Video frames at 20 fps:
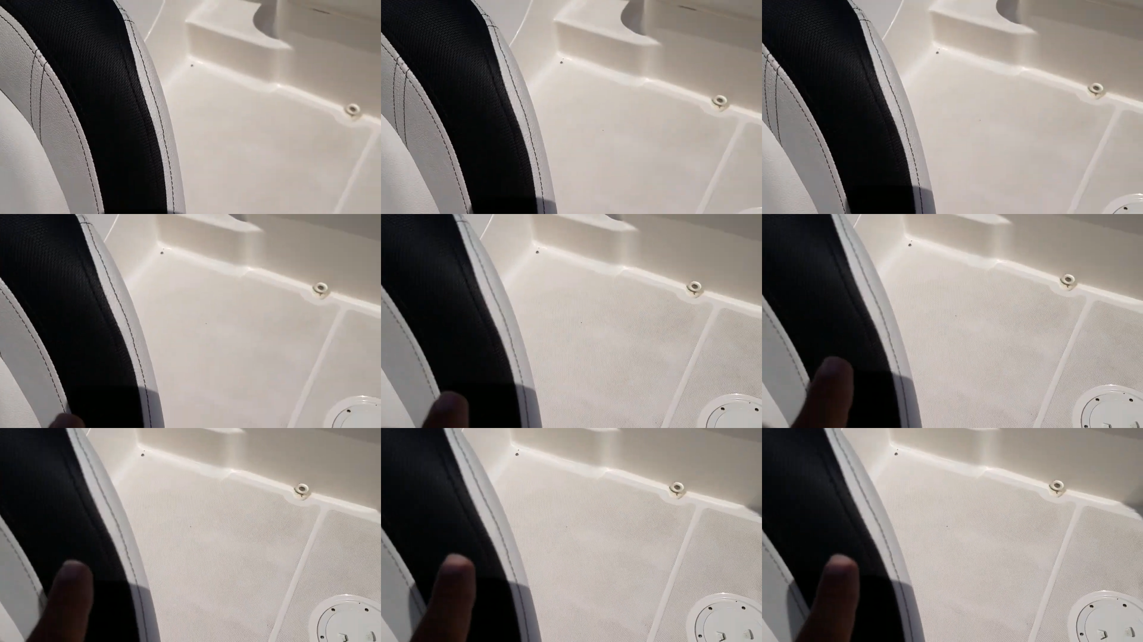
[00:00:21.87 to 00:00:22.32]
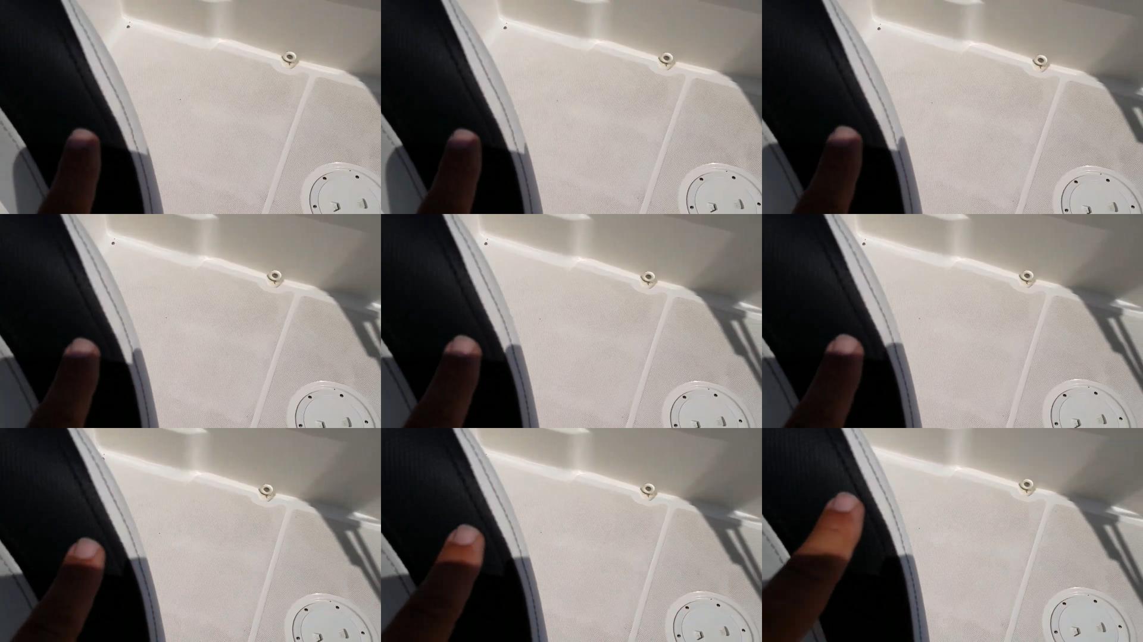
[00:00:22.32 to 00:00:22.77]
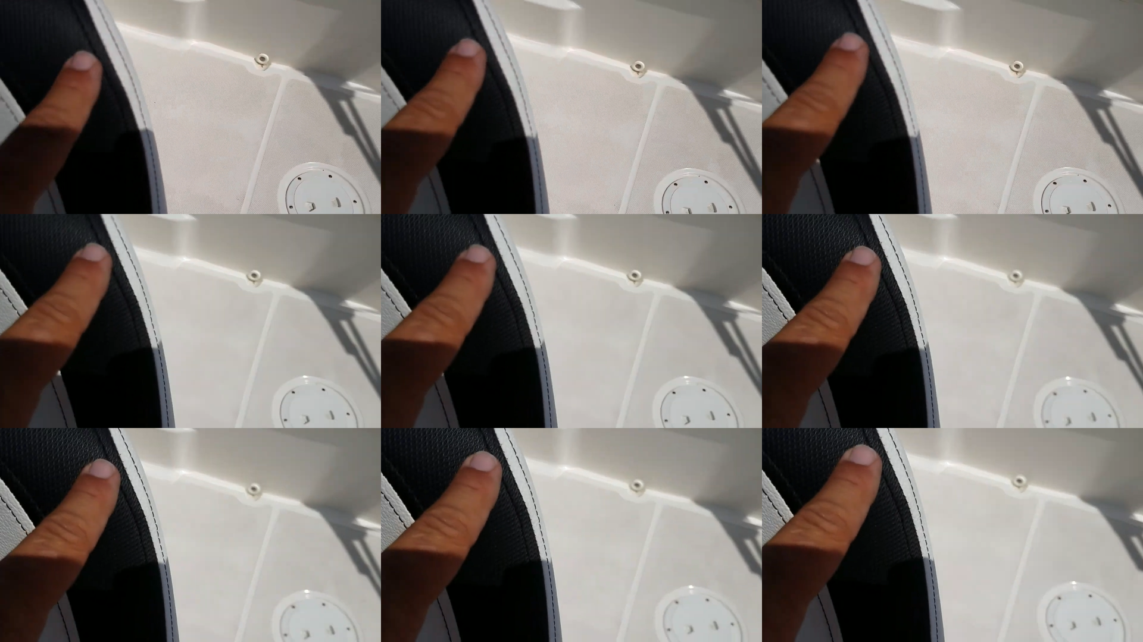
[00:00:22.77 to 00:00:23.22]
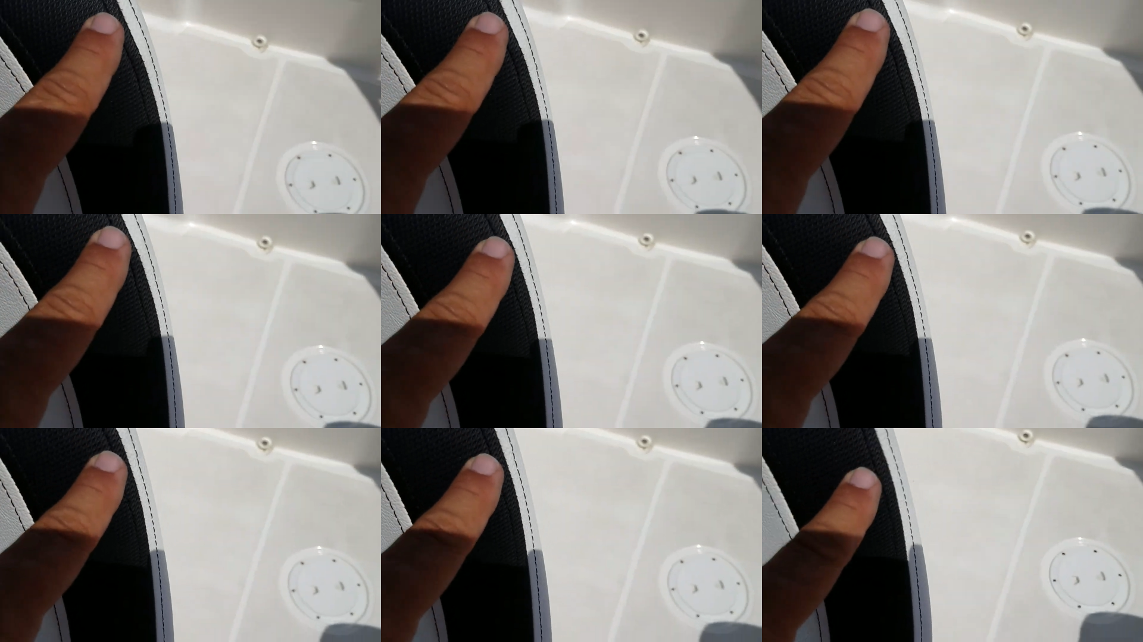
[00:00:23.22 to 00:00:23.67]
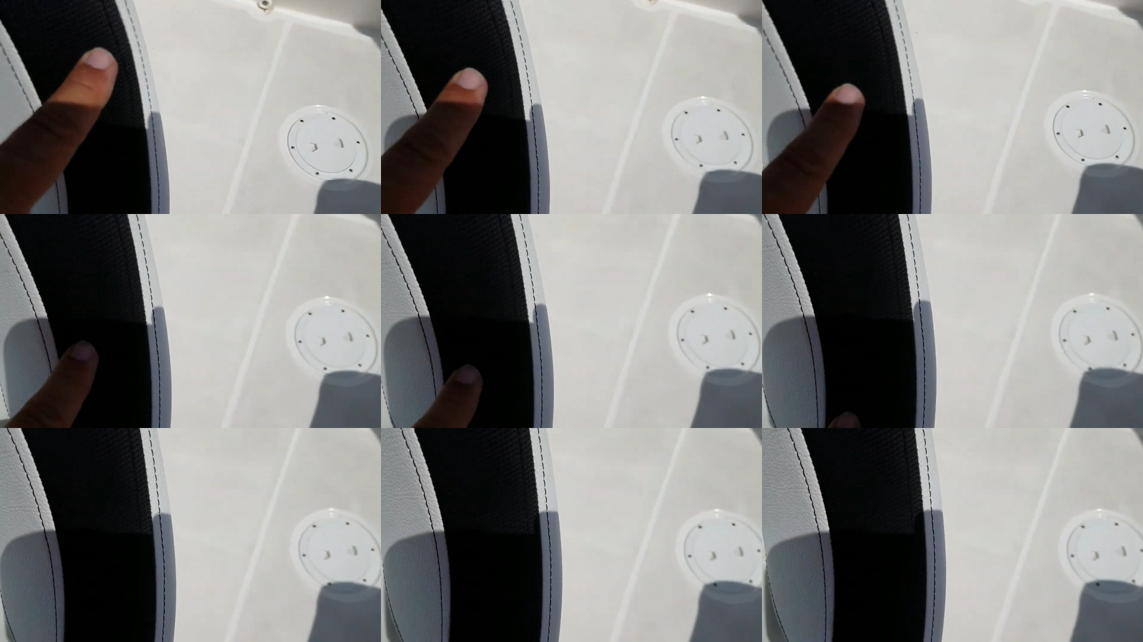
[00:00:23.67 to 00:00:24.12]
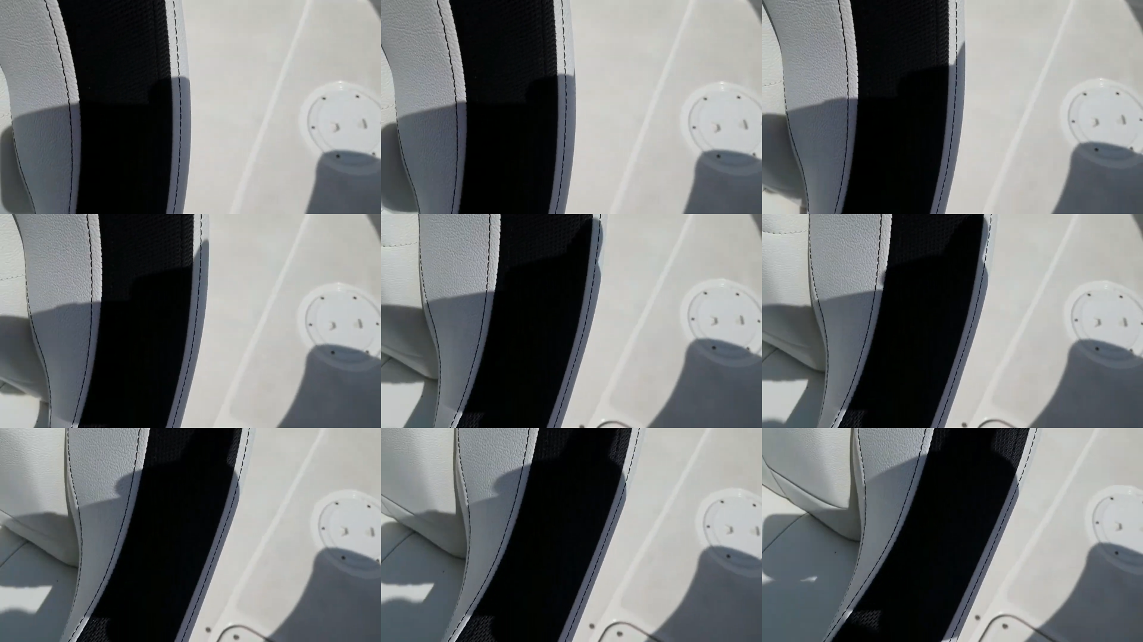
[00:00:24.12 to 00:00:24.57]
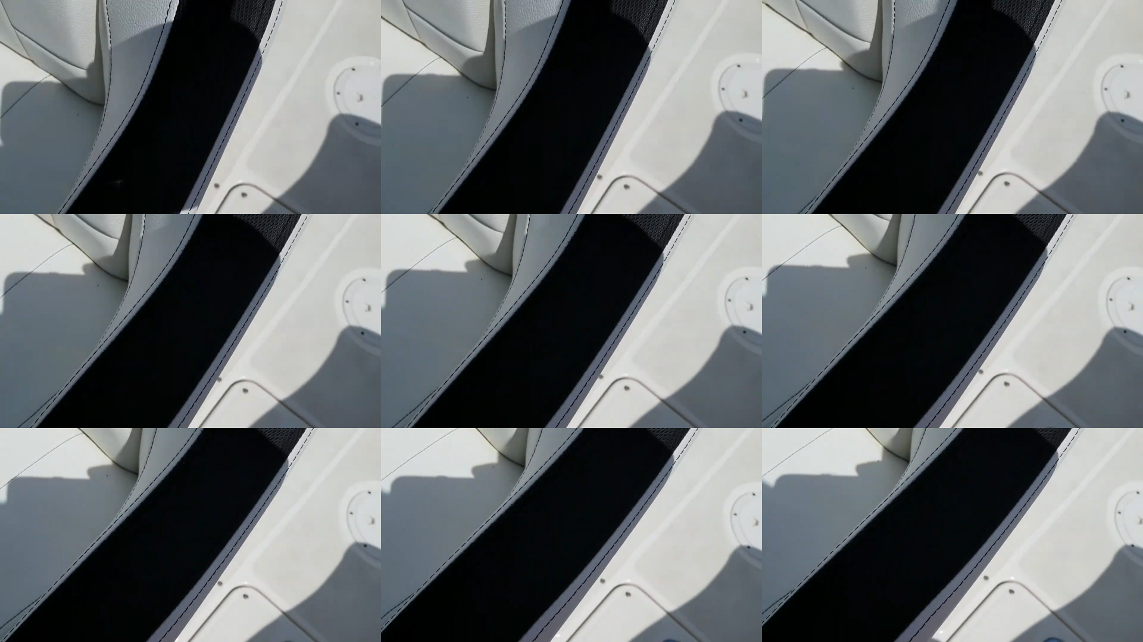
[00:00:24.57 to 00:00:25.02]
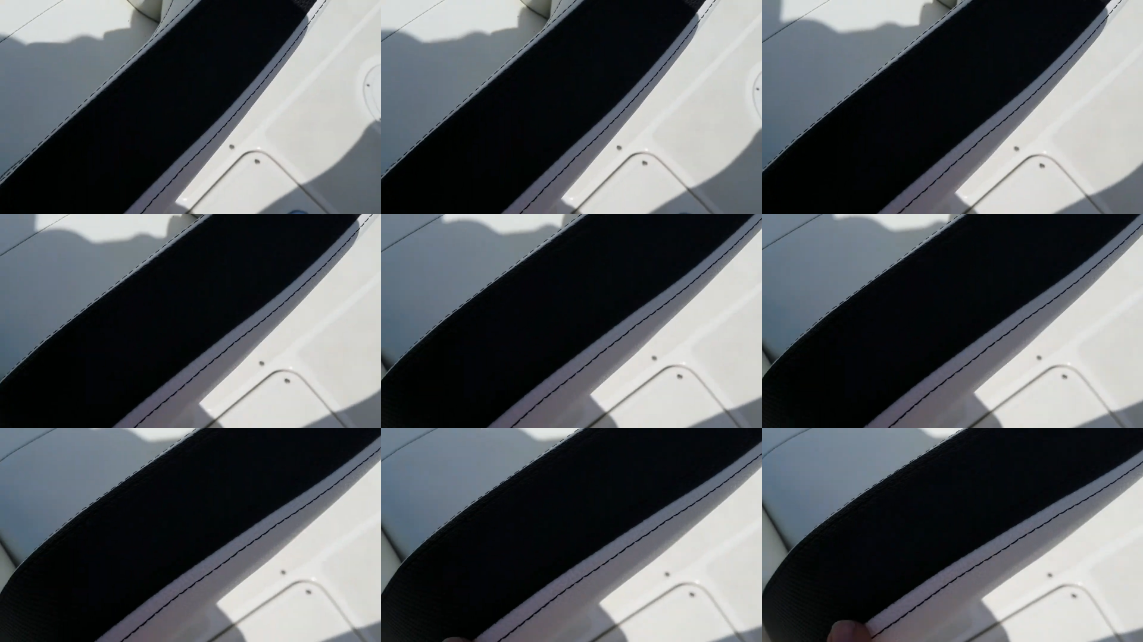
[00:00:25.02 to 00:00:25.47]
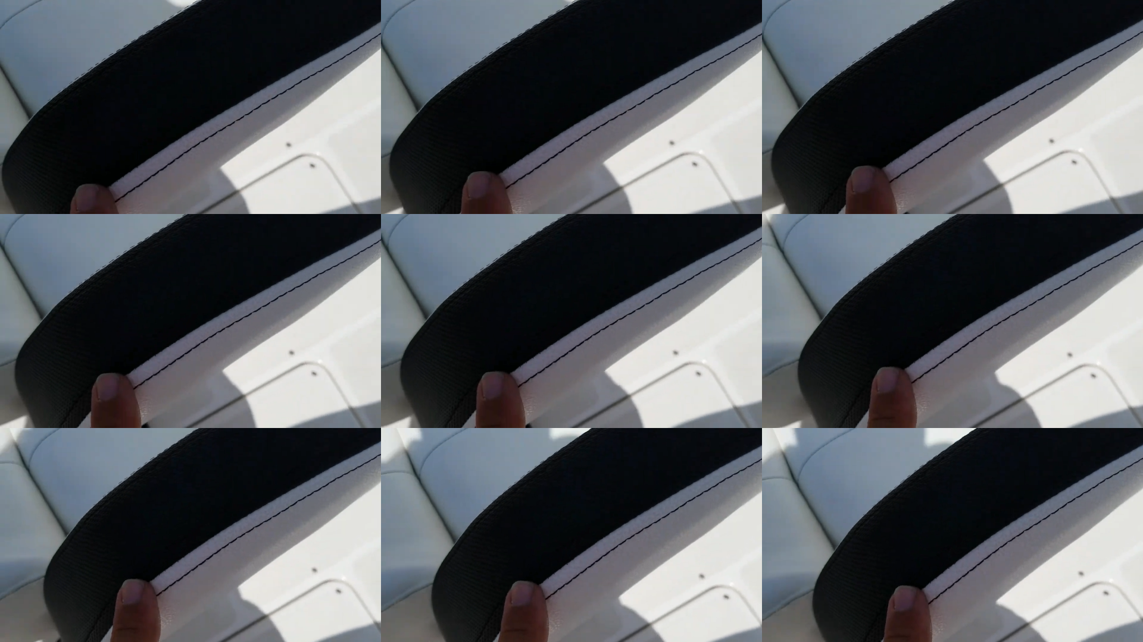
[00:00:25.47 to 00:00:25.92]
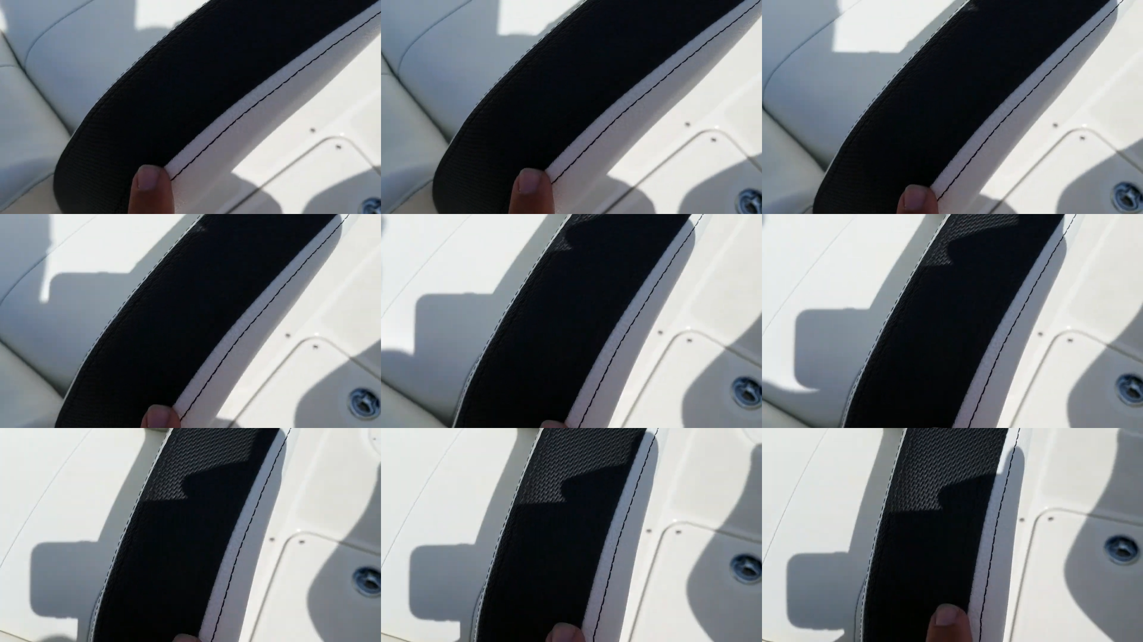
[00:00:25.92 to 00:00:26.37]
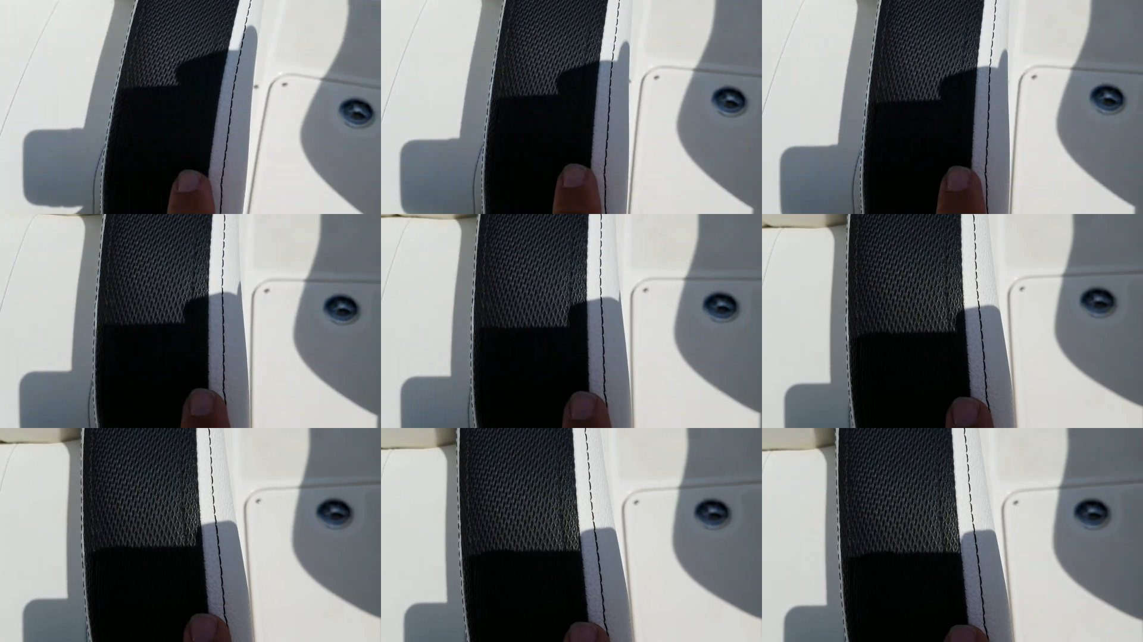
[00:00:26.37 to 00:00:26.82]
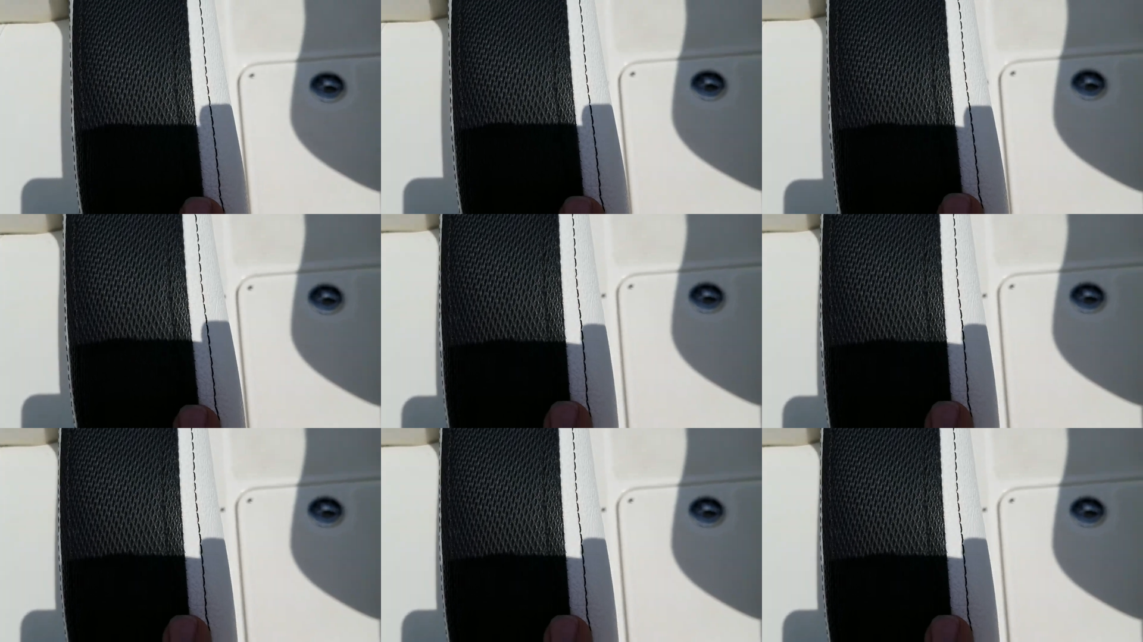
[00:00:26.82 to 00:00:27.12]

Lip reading: (no speaker visible)